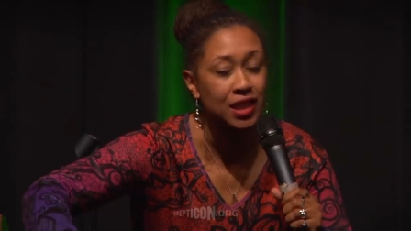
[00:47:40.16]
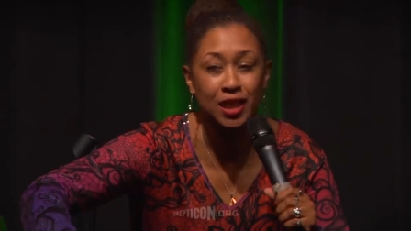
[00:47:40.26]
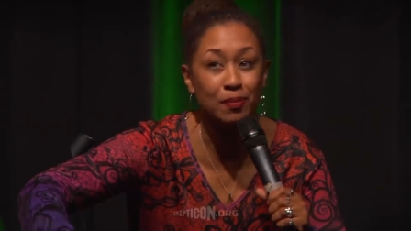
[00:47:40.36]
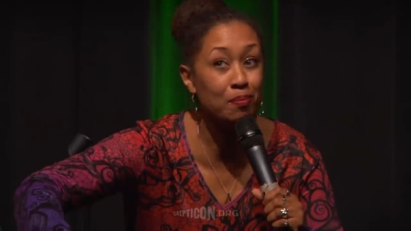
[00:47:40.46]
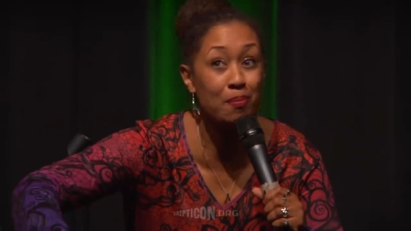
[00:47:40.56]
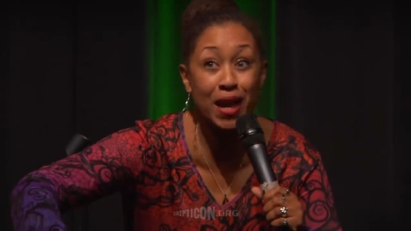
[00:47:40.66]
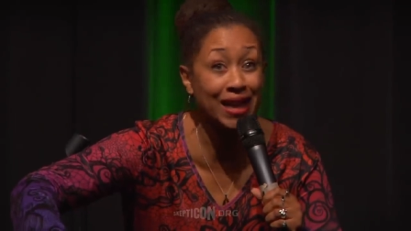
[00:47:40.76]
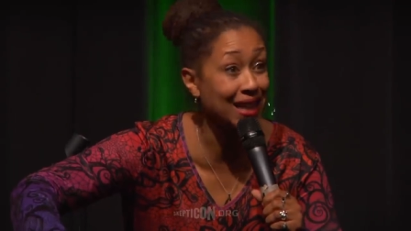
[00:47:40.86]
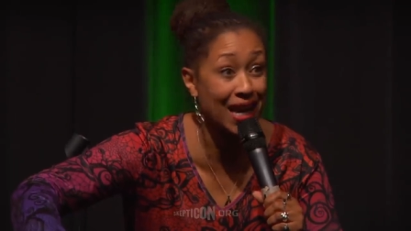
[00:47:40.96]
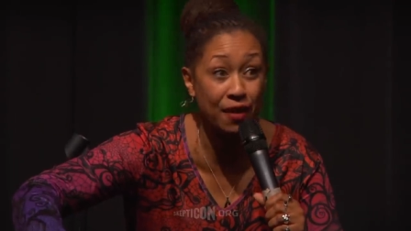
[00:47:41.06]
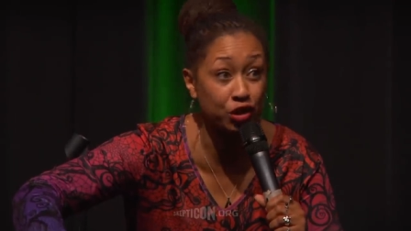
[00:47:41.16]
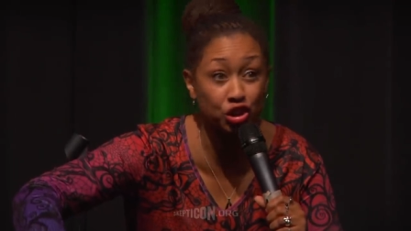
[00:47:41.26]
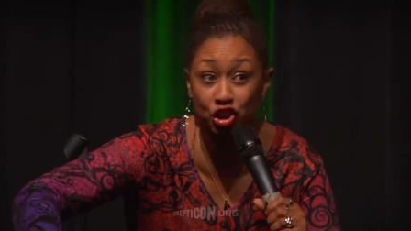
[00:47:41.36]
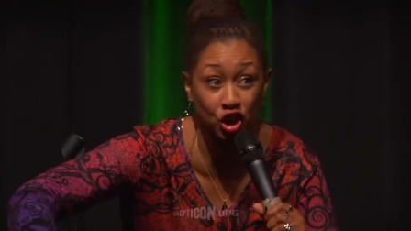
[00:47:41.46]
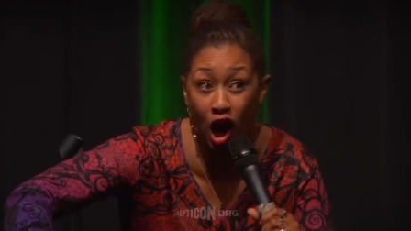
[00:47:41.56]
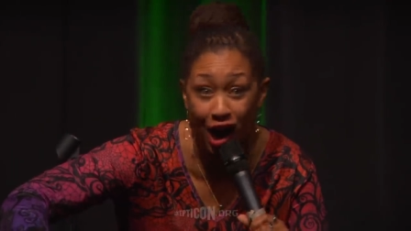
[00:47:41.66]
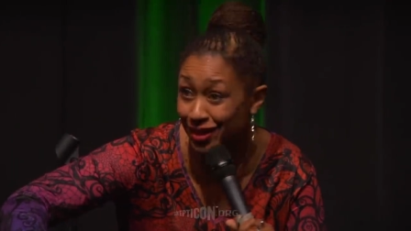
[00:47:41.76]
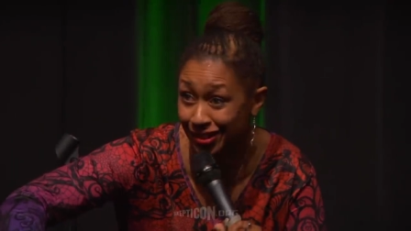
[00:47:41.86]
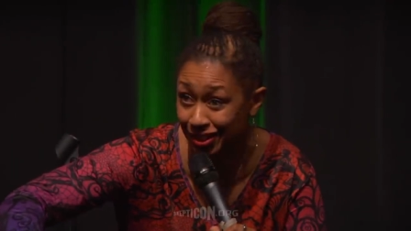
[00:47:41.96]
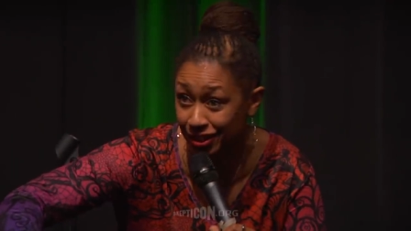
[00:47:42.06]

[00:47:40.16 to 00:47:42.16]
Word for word: he might have a shot.